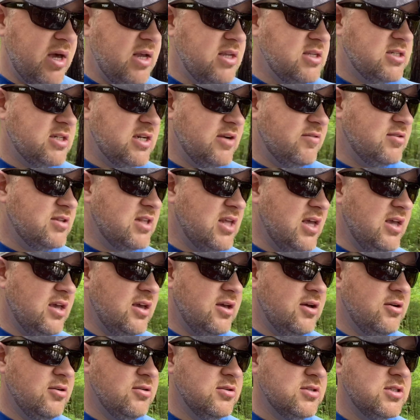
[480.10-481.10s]
and everything
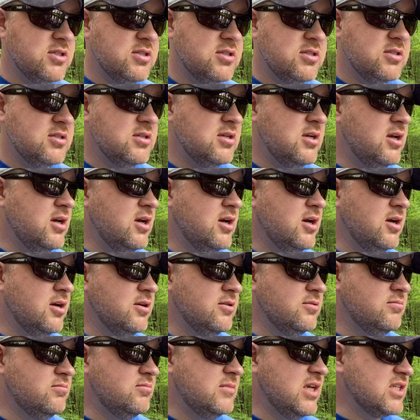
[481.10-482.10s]
else,
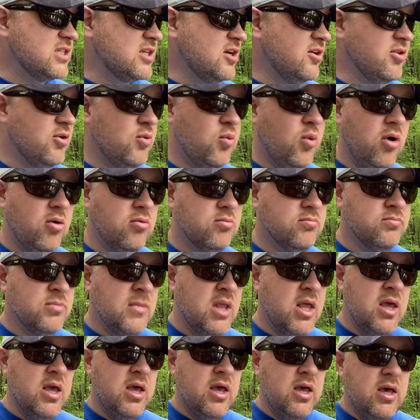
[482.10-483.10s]
that's all they want.
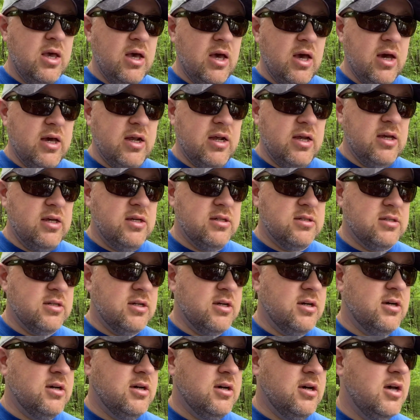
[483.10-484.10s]
And
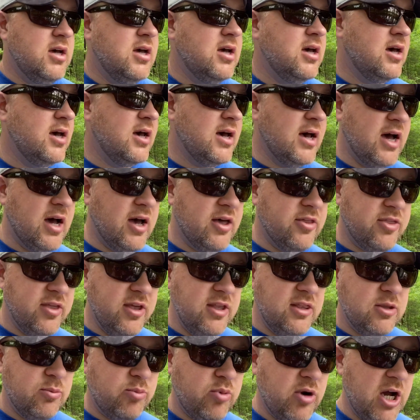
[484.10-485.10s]
I
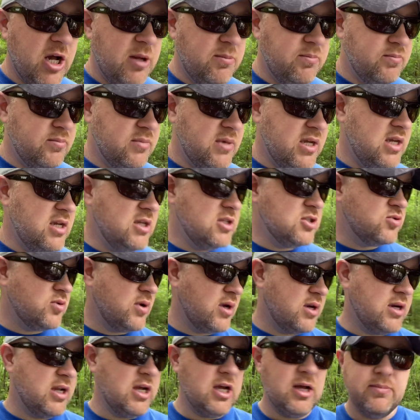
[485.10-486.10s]
think the problem is
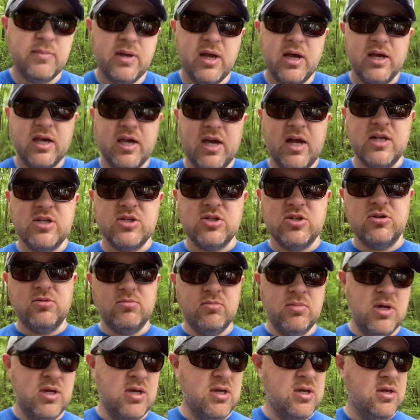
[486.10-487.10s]
right now I'm not catching them
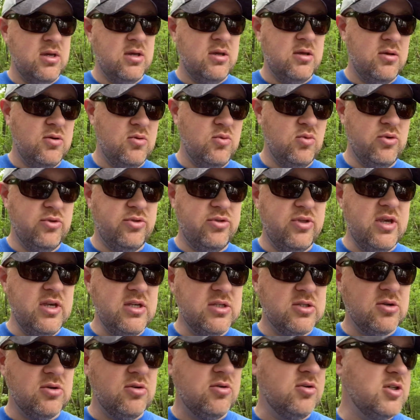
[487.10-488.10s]
with
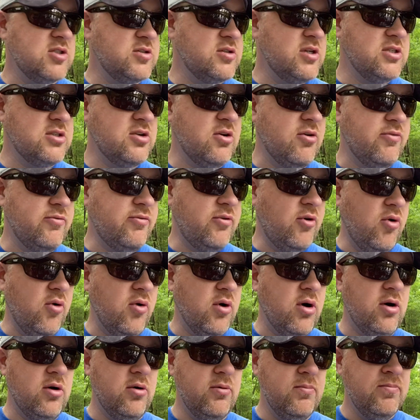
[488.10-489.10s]
these hooks because they're
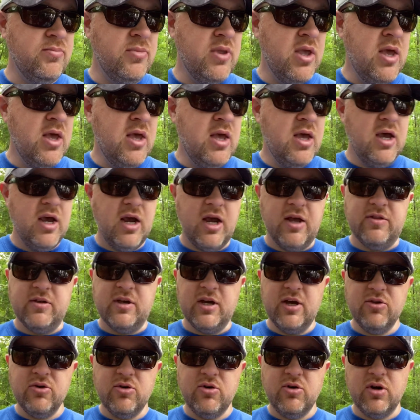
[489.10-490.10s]
4/0, and the
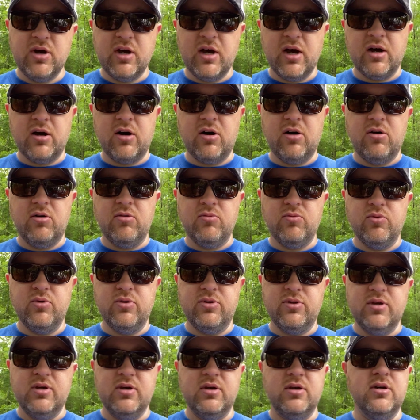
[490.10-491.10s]
other hook I caught with
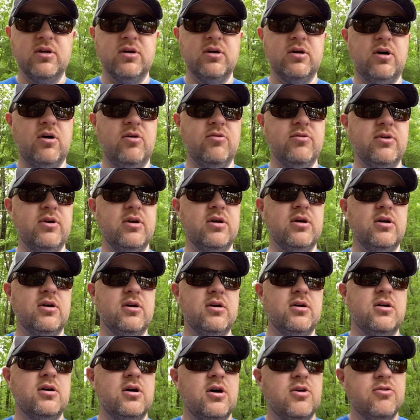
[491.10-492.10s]
the on
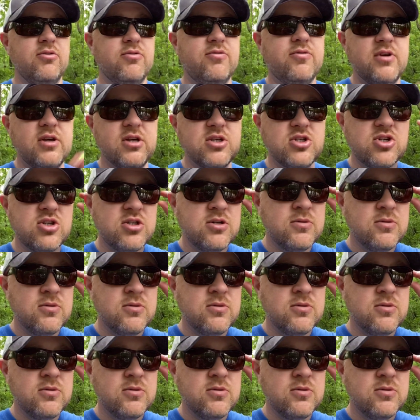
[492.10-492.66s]
the other fish,